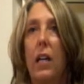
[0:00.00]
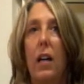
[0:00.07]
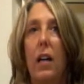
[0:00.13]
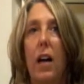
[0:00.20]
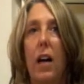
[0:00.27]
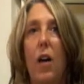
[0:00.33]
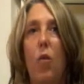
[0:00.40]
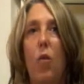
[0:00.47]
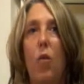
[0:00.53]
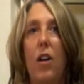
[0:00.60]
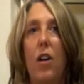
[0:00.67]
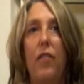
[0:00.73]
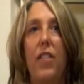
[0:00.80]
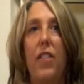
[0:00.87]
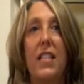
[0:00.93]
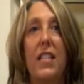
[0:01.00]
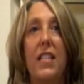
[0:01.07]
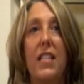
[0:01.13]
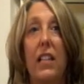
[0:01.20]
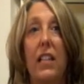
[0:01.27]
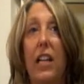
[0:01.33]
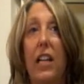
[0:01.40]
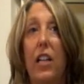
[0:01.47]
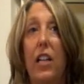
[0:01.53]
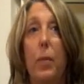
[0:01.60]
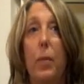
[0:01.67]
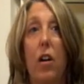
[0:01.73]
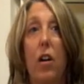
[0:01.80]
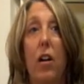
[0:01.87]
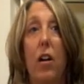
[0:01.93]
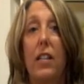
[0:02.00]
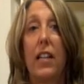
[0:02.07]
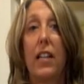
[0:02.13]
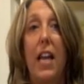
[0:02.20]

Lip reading: I wonder if this is a glitch because it